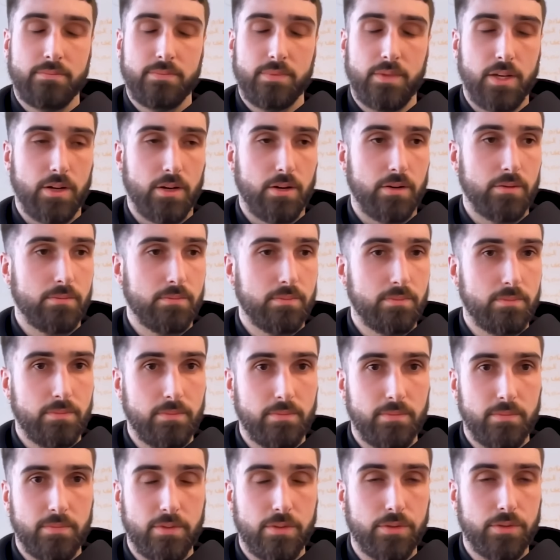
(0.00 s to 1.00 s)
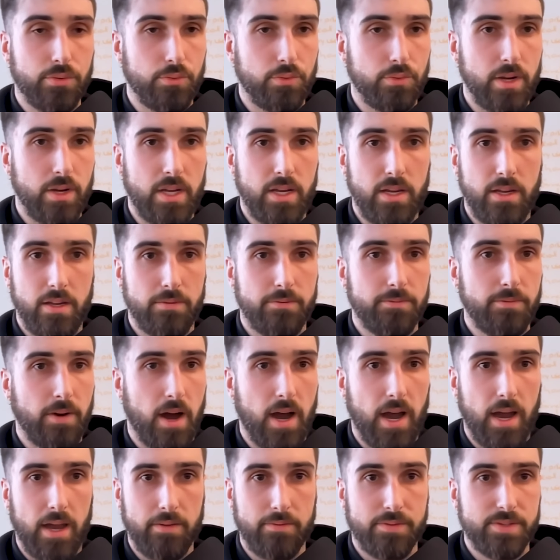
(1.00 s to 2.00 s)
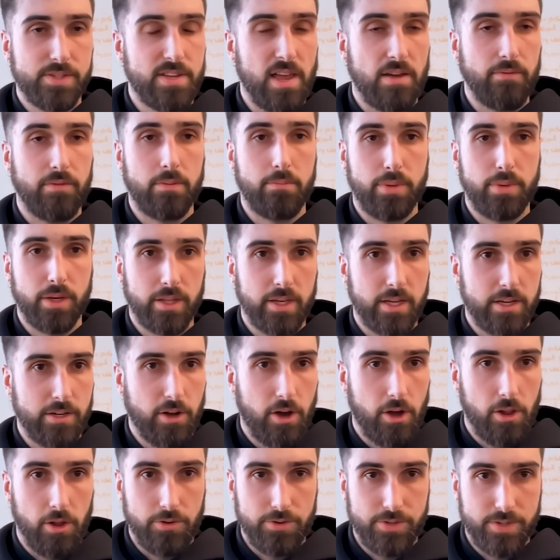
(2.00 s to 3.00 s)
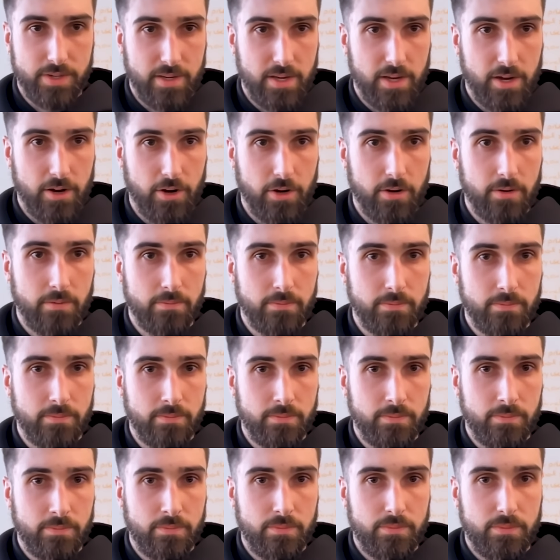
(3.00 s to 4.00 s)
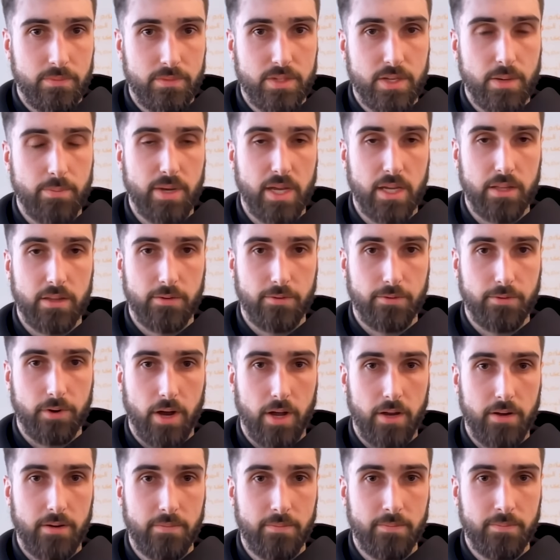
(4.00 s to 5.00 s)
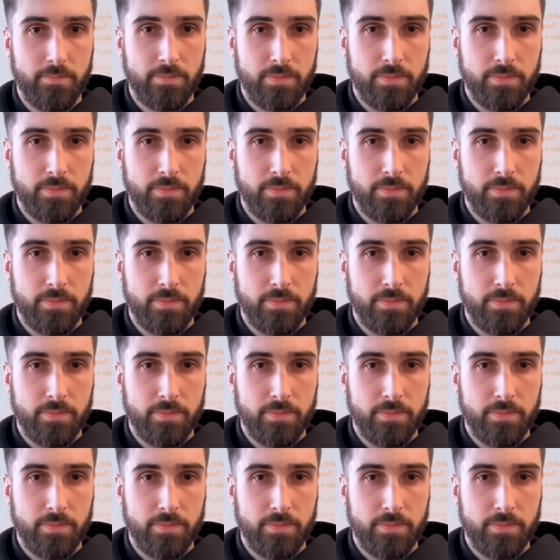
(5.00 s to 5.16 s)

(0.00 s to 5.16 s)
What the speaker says: $3, $5, $7 billion a year to be at the front,